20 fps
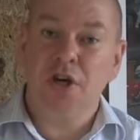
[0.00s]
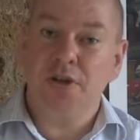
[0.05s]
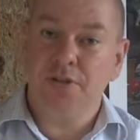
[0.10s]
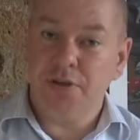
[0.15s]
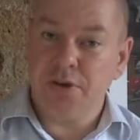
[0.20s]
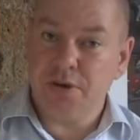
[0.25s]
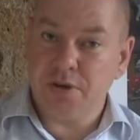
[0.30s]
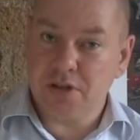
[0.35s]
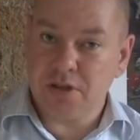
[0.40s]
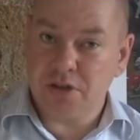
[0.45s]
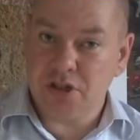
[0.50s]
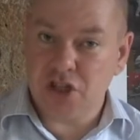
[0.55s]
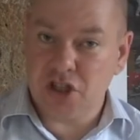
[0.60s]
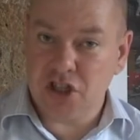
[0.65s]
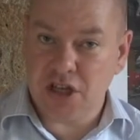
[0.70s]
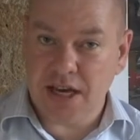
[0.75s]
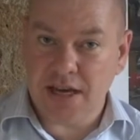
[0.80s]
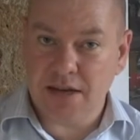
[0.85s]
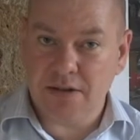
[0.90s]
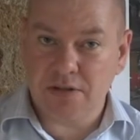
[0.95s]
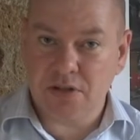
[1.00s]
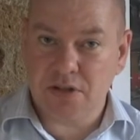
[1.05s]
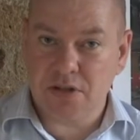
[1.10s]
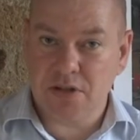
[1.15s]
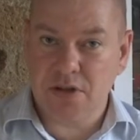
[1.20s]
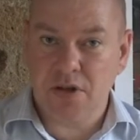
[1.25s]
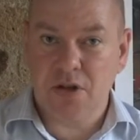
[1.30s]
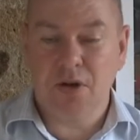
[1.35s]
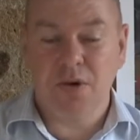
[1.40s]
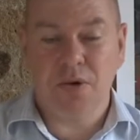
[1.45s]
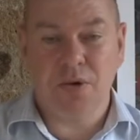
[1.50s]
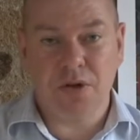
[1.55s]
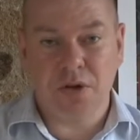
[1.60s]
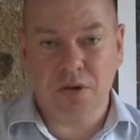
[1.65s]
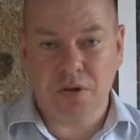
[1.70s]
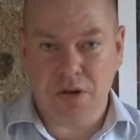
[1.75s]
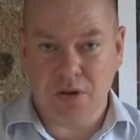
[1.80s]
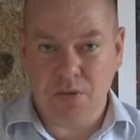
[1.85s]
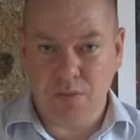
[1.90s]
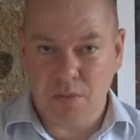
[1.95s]
You can shout or you
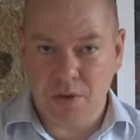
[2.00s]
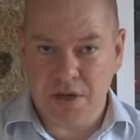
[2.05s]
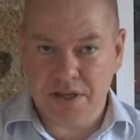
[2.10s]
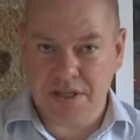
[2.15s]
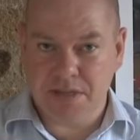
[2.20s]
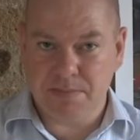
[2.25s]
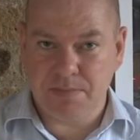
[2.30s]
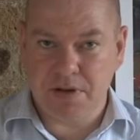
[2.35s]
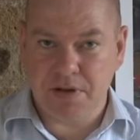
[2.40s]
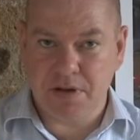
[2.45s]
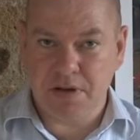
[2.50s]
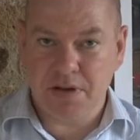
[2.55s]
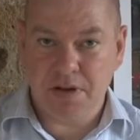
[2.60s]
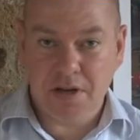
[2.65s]
can whisper.